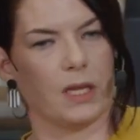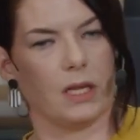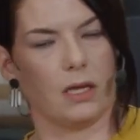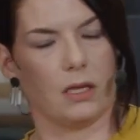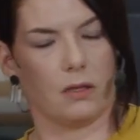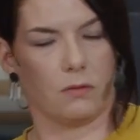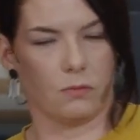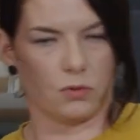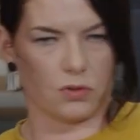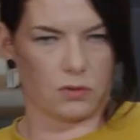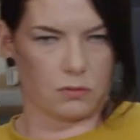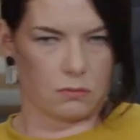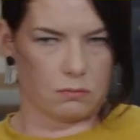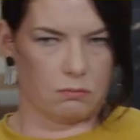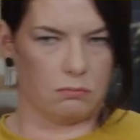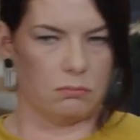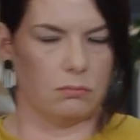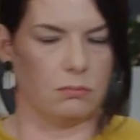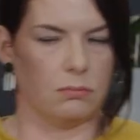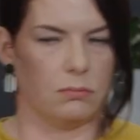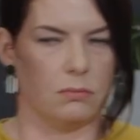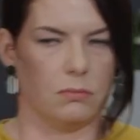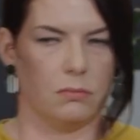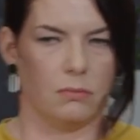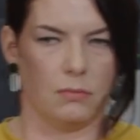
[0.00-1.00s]
It was,
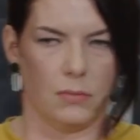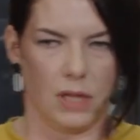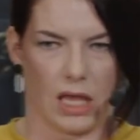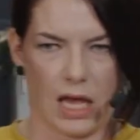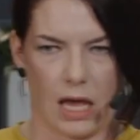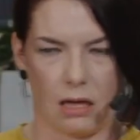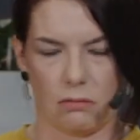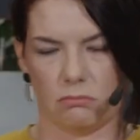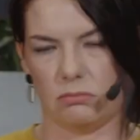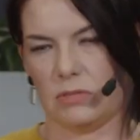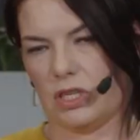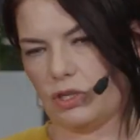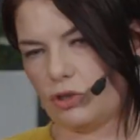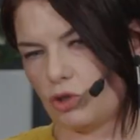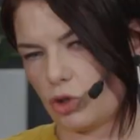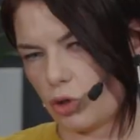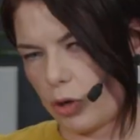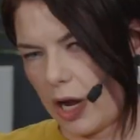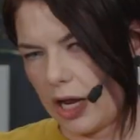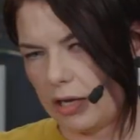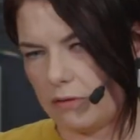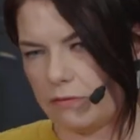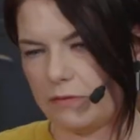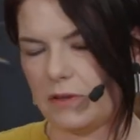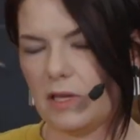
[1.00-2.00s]
yeah,
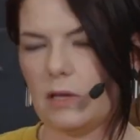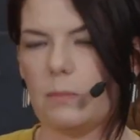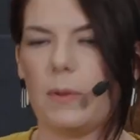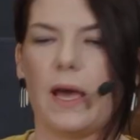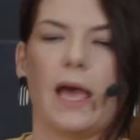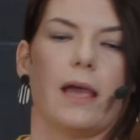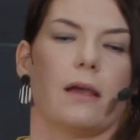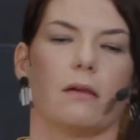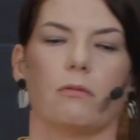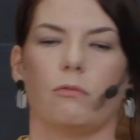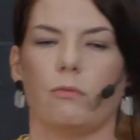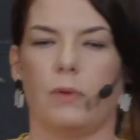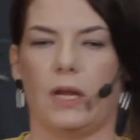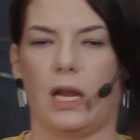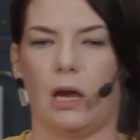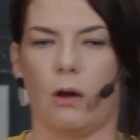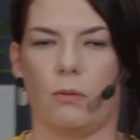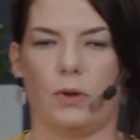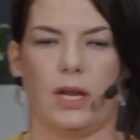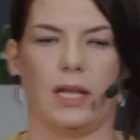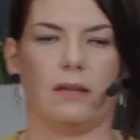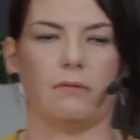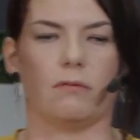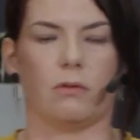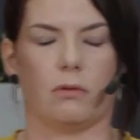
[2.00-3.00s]
straight feedback. Without
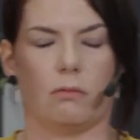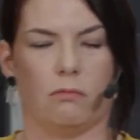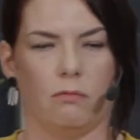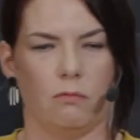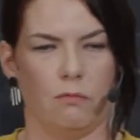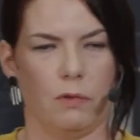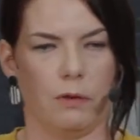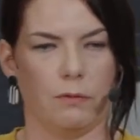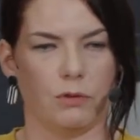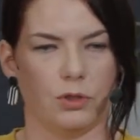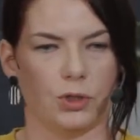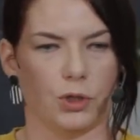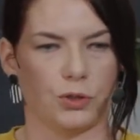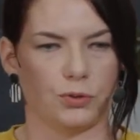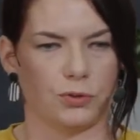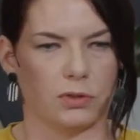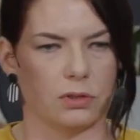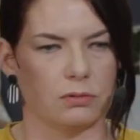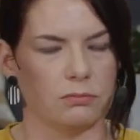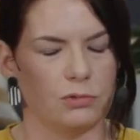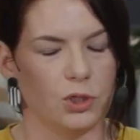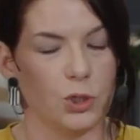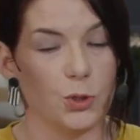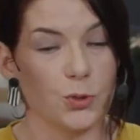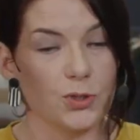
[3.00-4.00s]
it, we will not
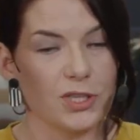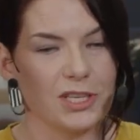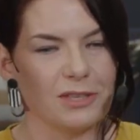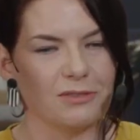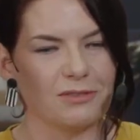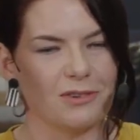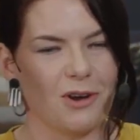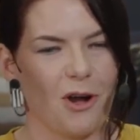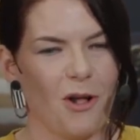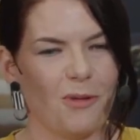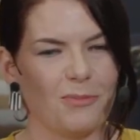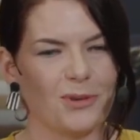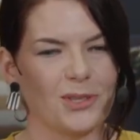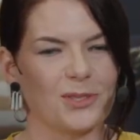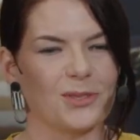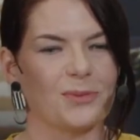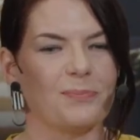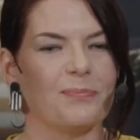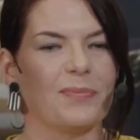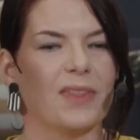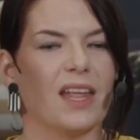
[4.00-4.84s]
use it almost.